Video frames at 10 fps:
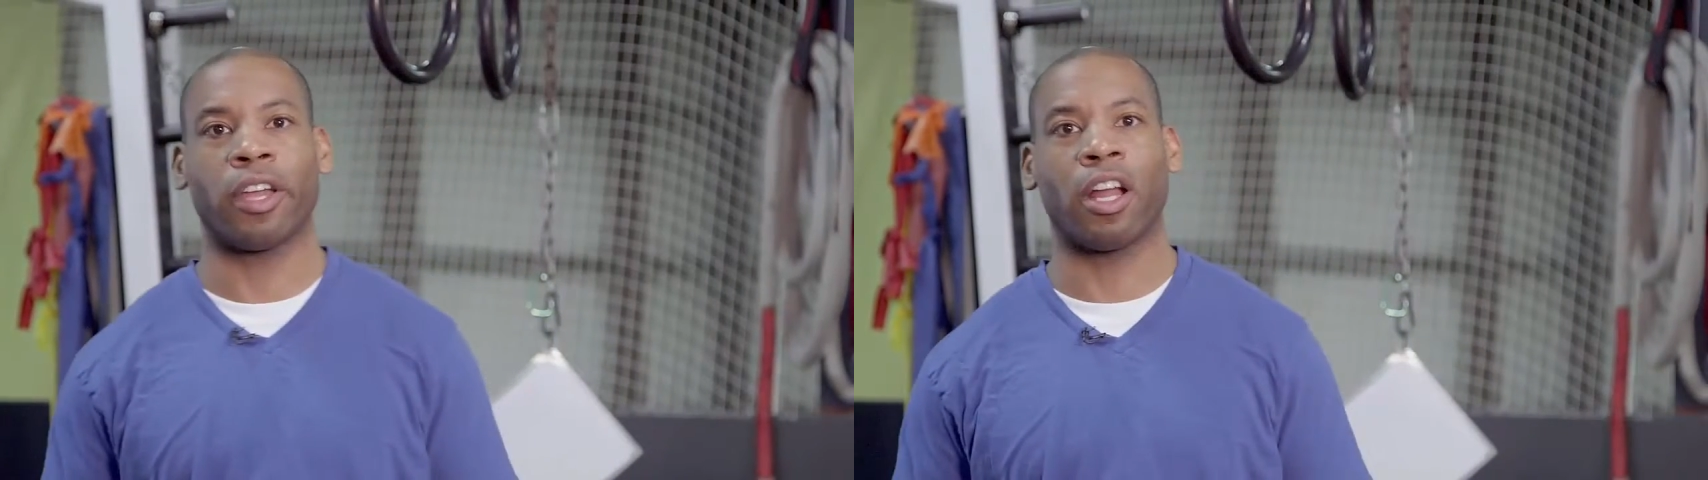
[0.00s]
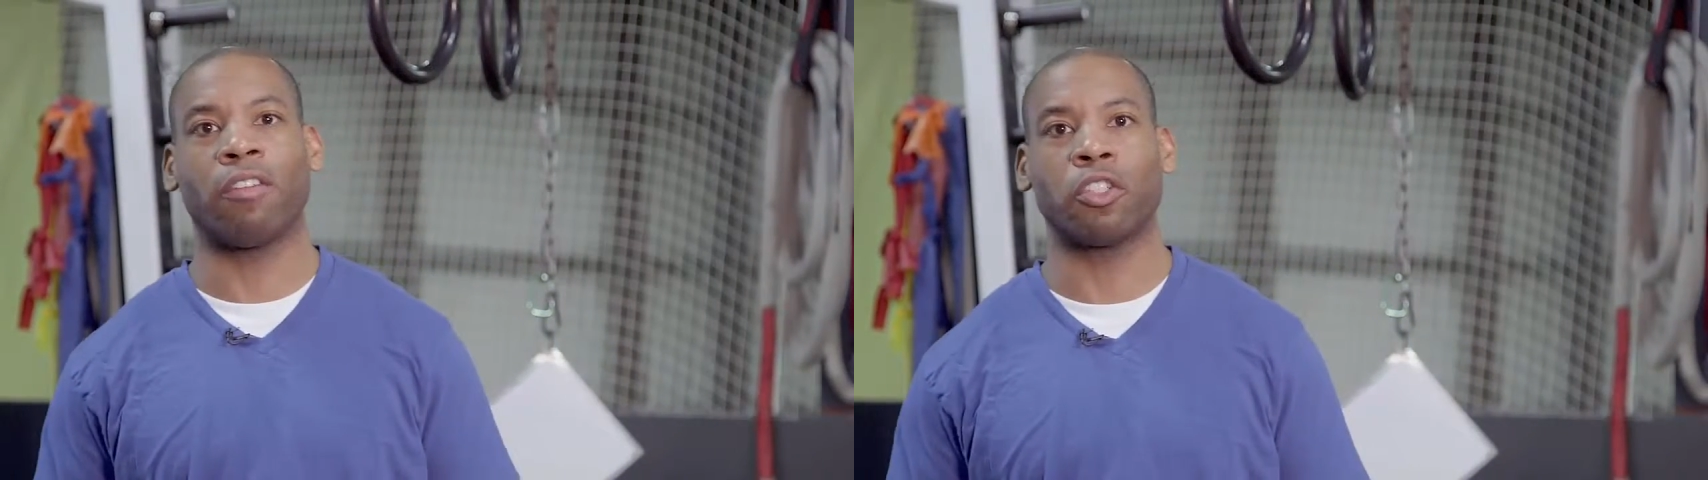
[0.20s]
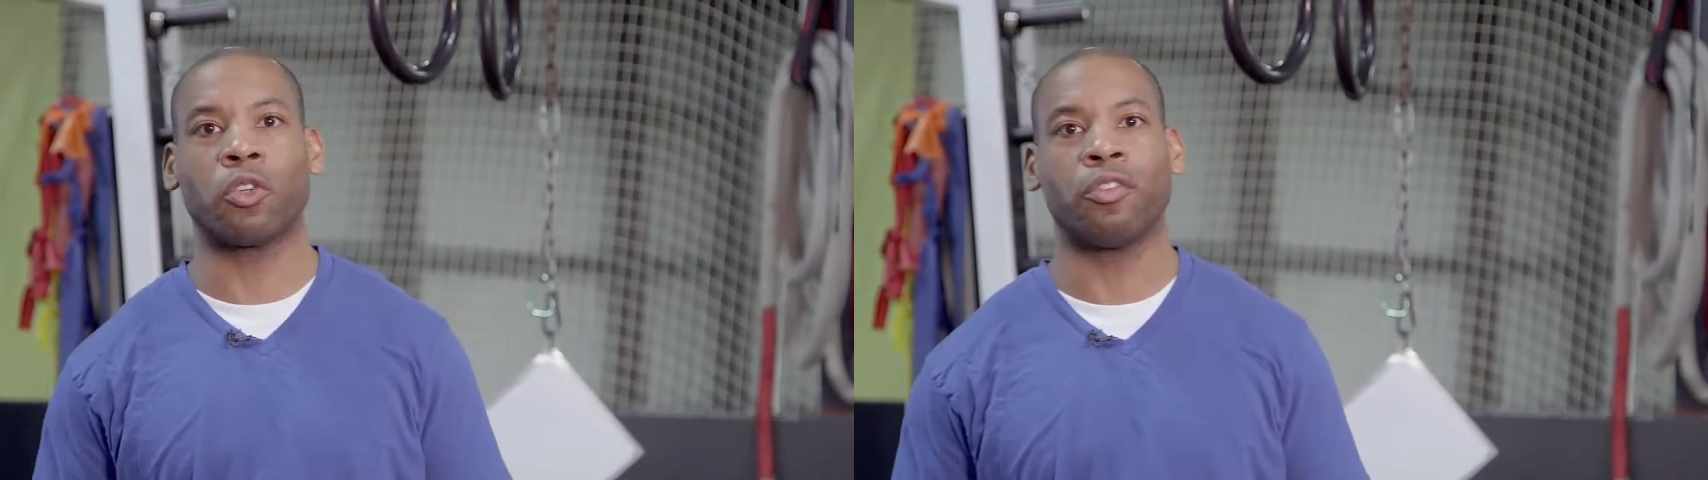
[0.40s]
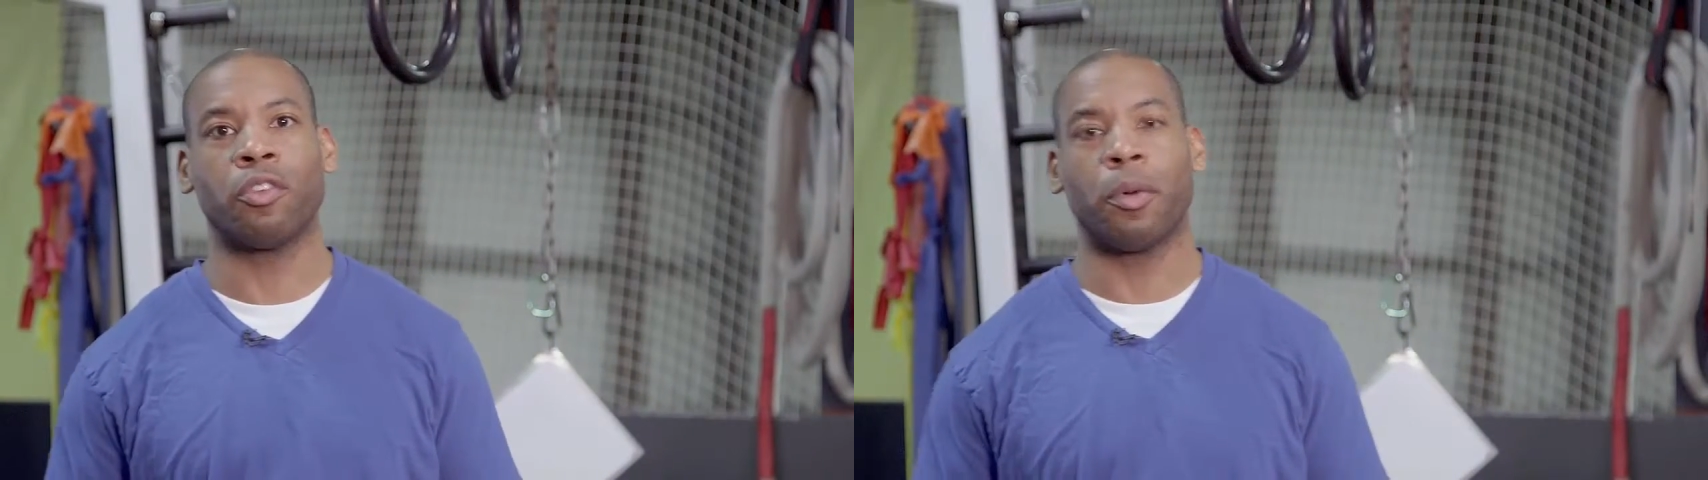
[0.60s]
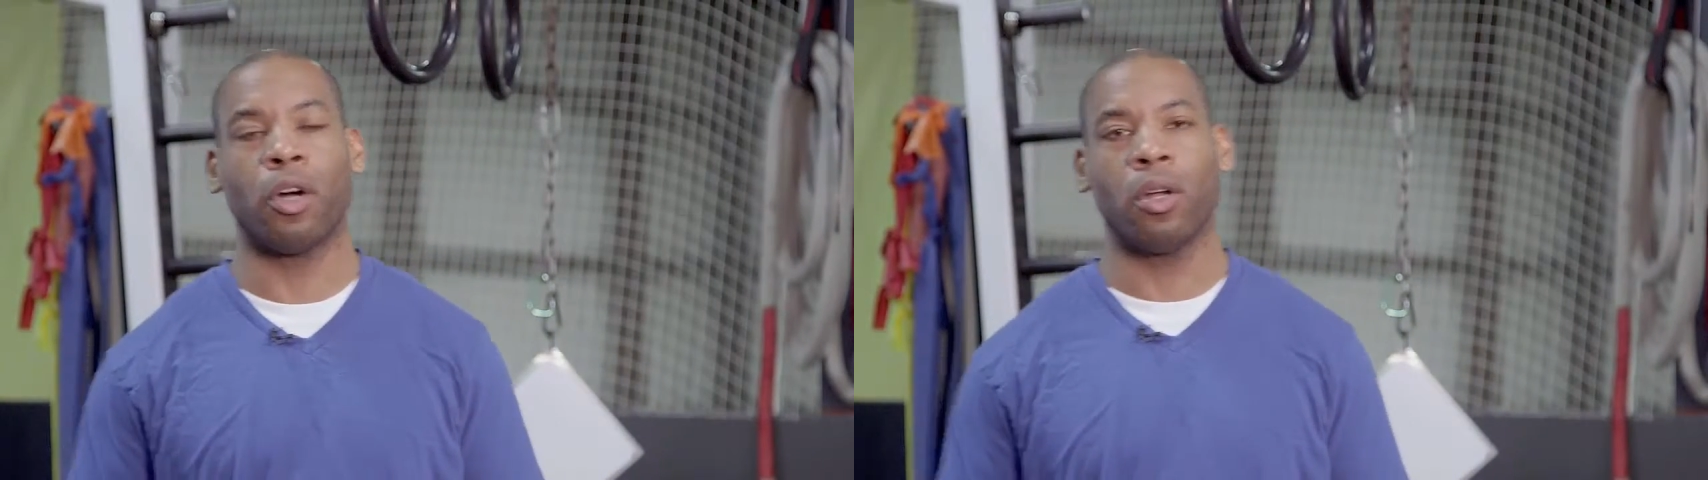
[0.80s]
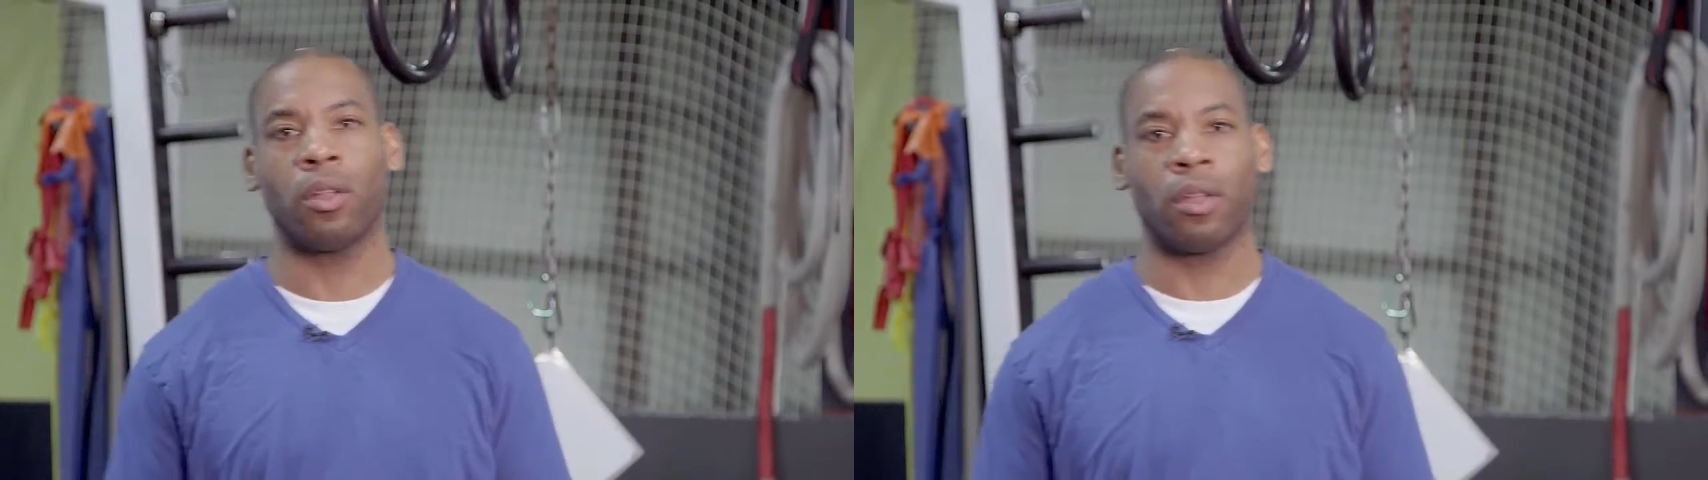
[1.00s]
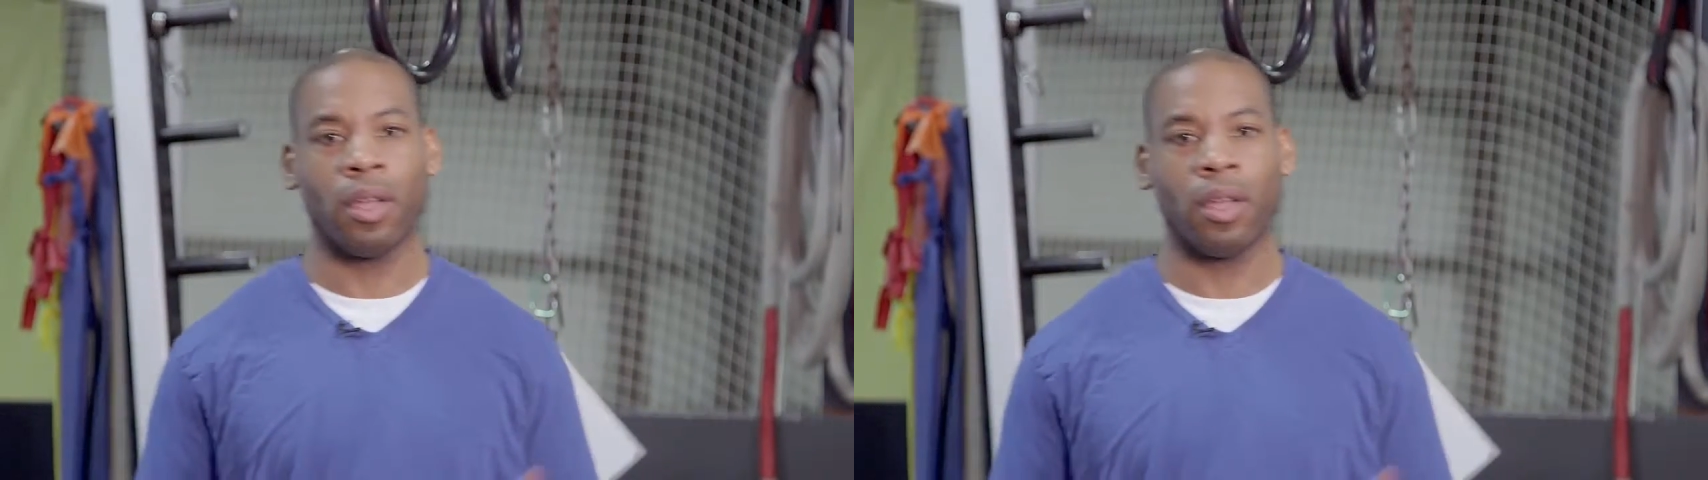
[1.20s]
at Oliver Jordan Football.